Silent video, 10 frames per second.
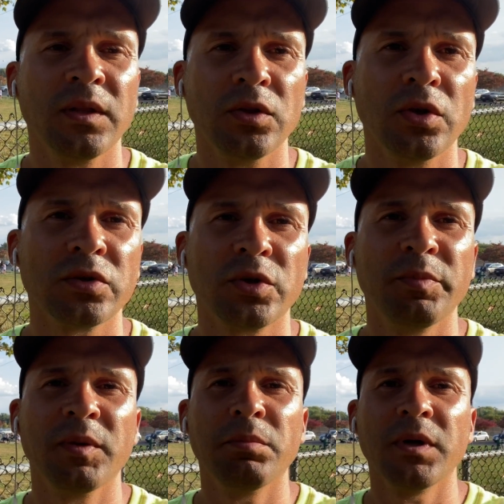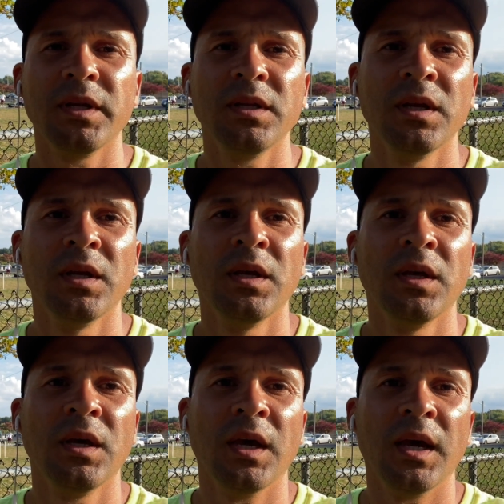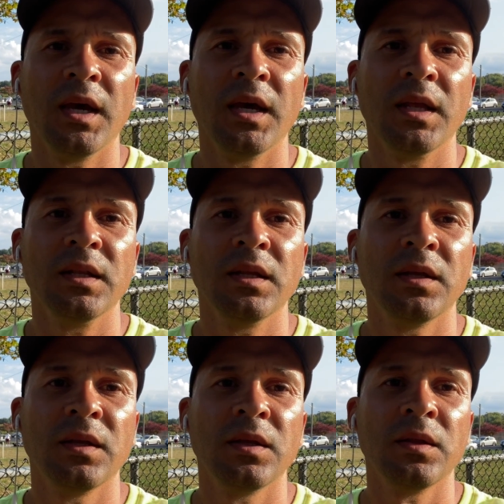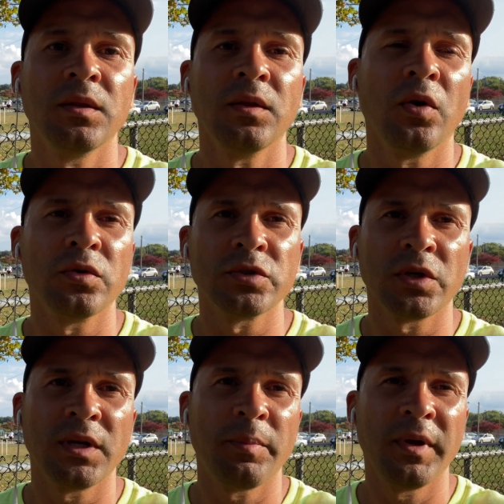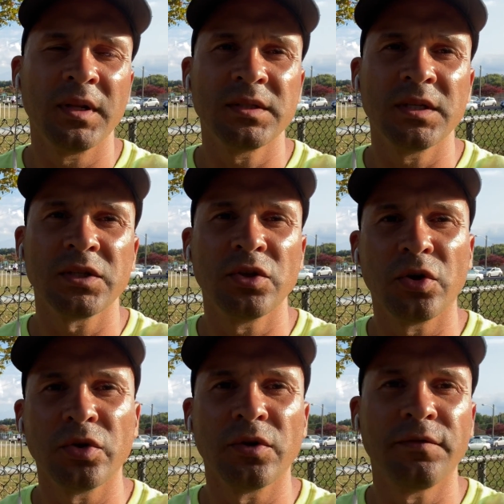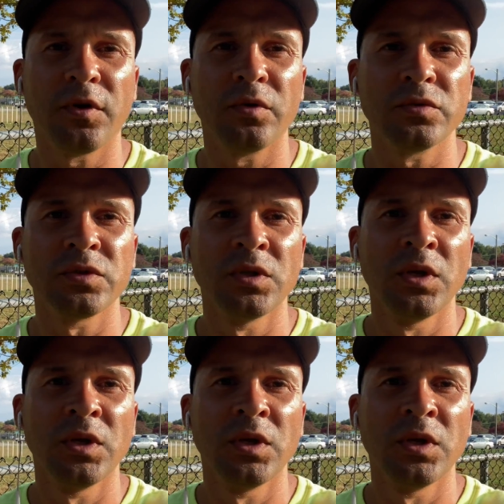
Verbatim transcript: The dogs are being bullied and the owners are not paying attention. They're on their phones.